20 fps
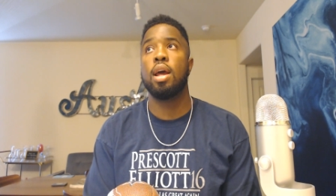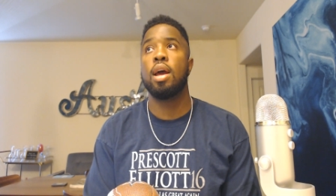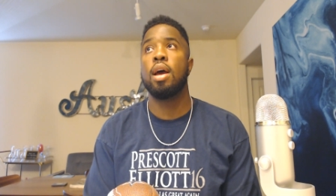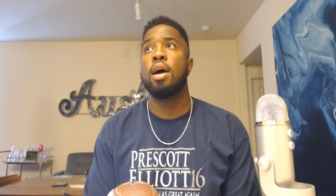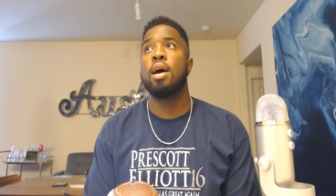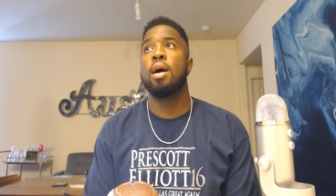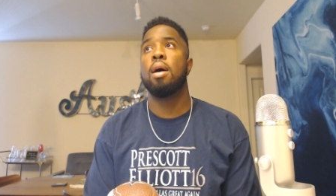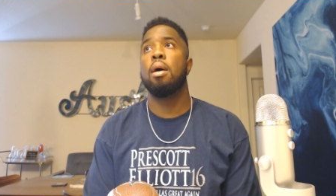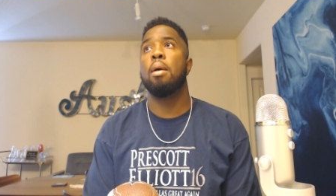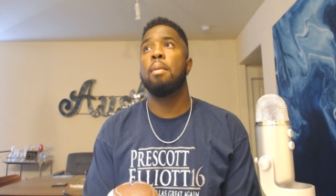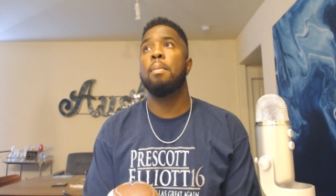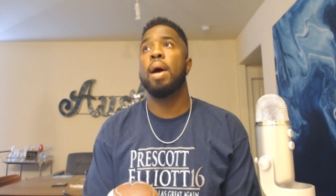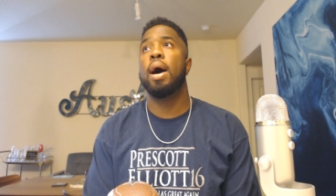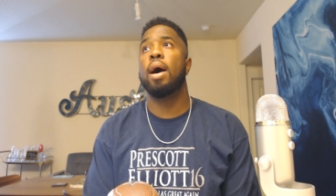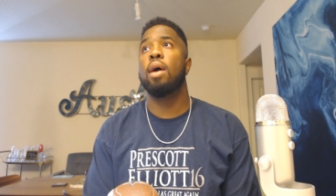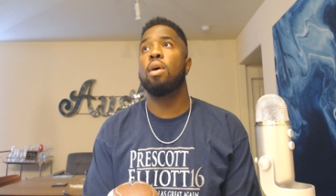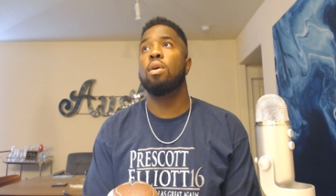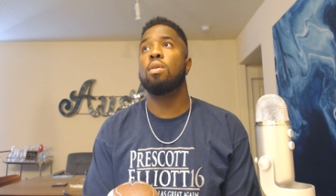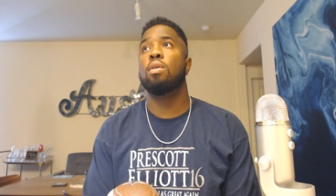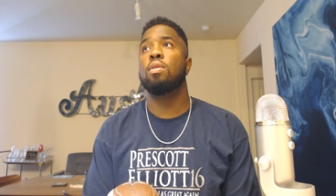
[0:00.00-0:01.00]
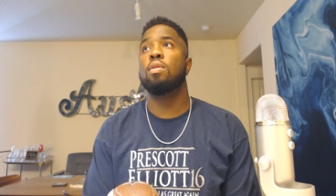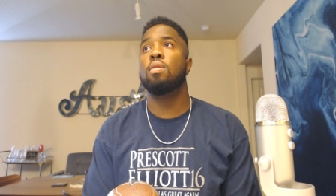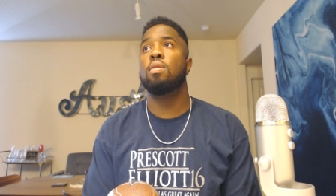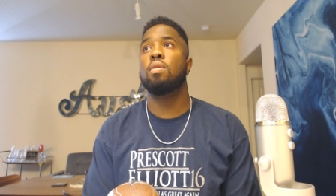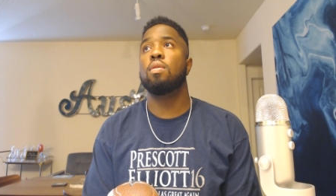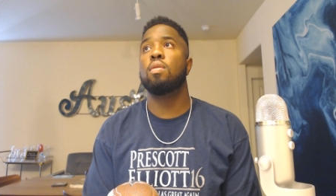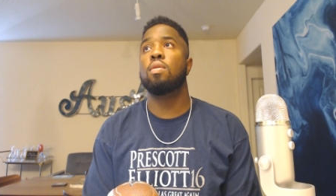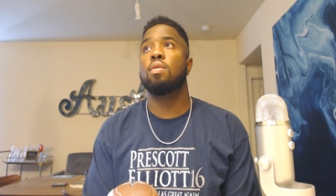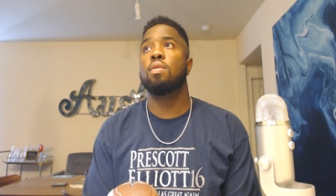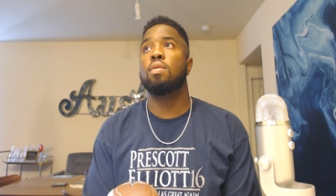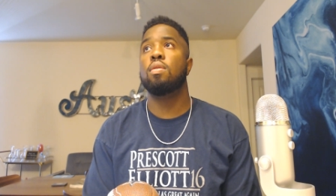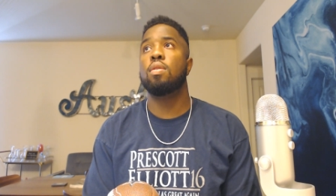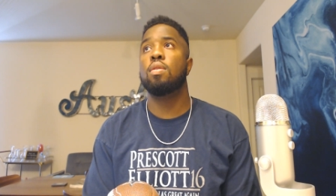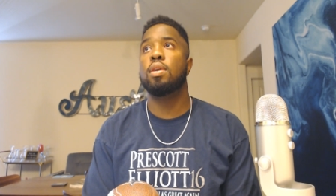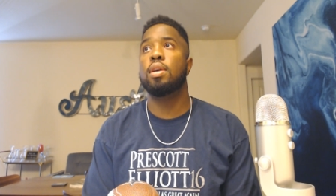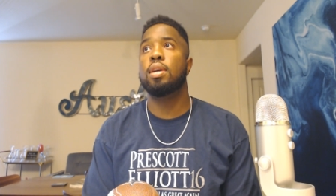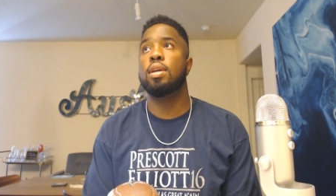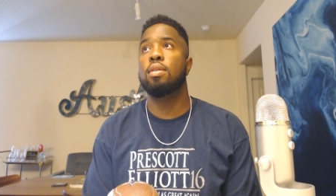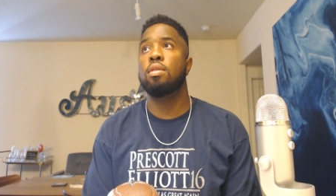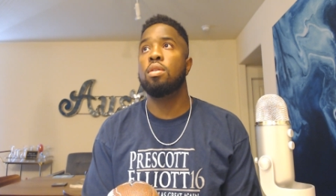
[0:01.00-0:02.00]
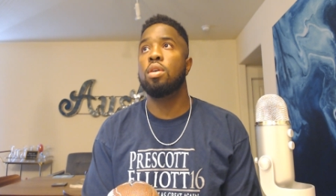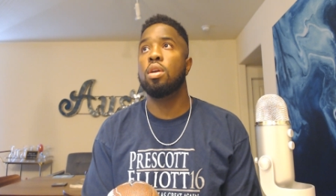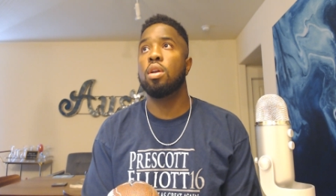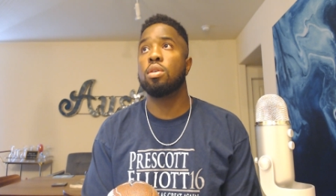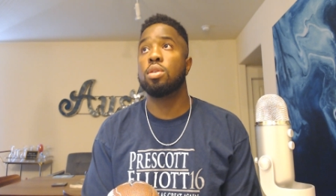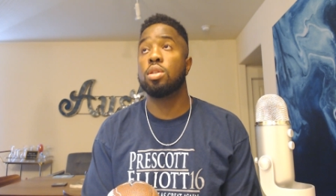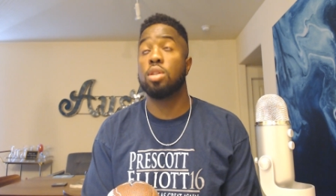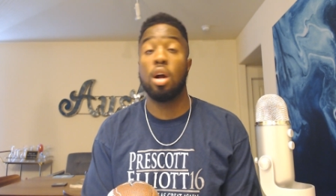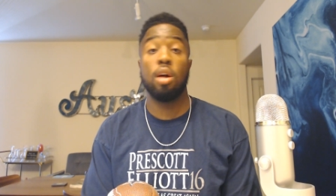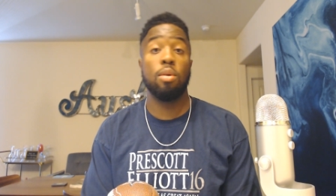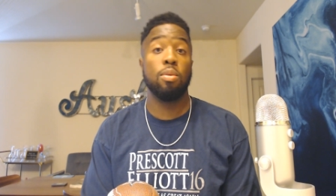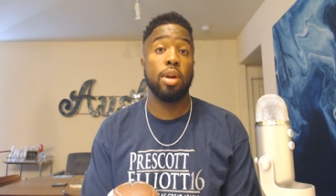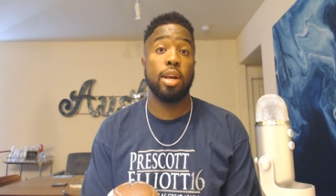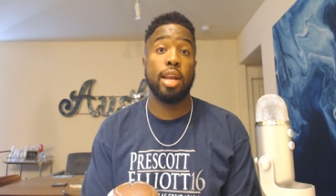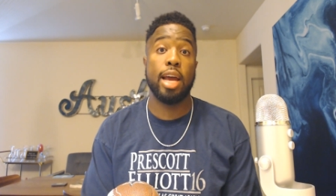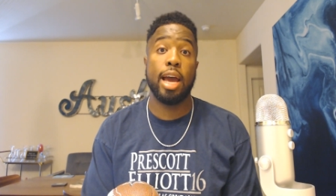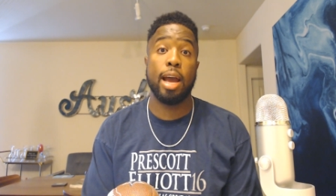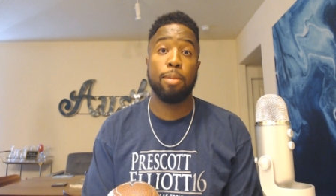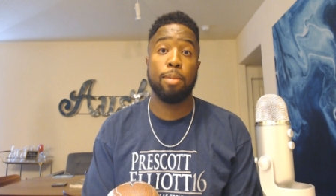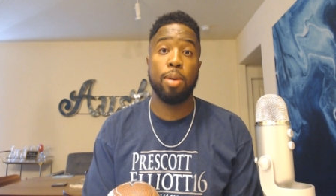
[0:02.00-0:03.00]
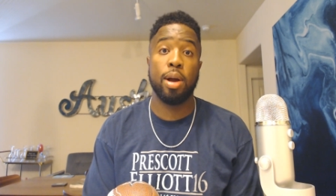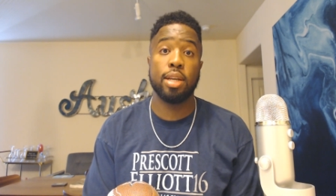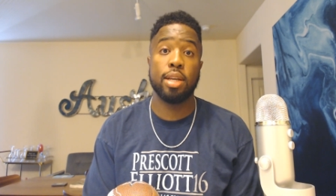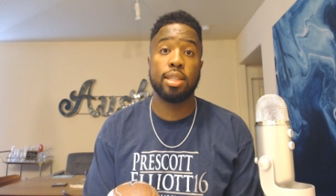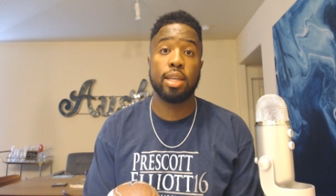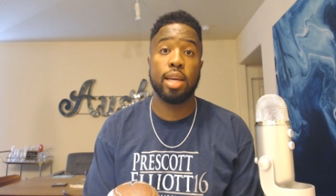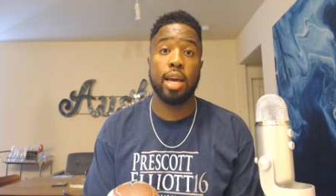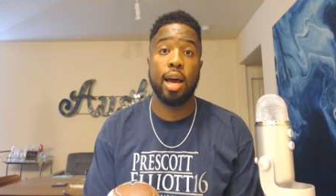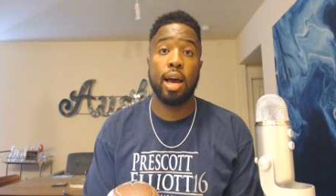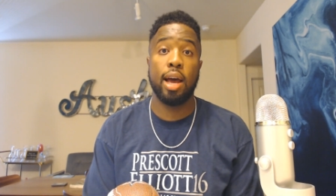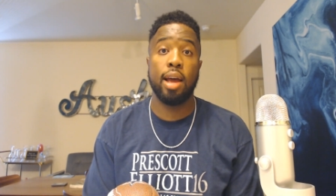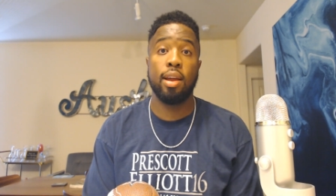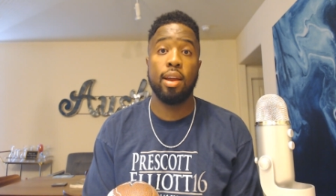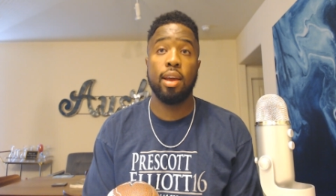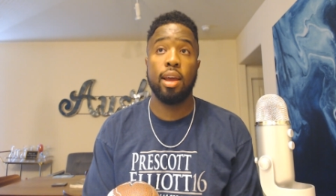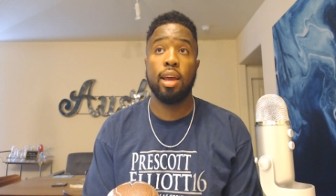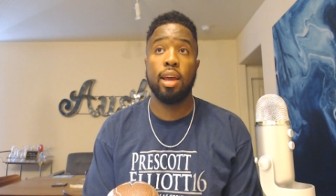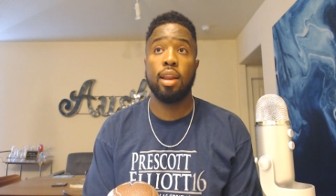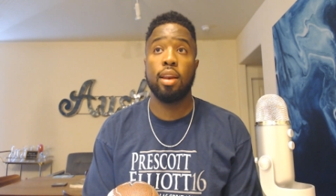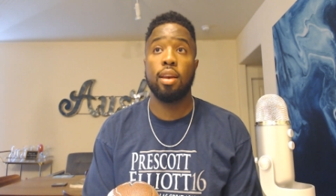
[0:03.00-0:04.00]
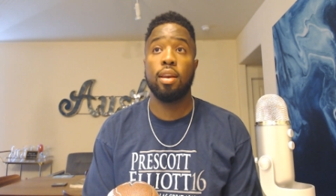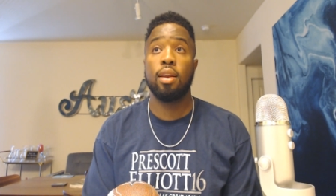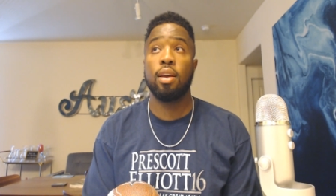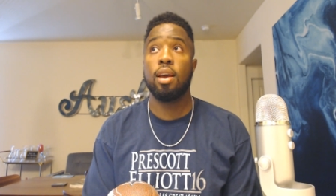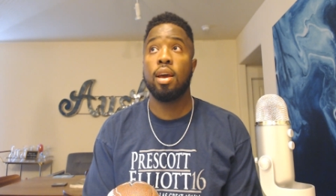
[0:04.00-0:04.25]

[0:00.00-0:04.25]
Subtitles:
about, you know, starting with Dak Prescott and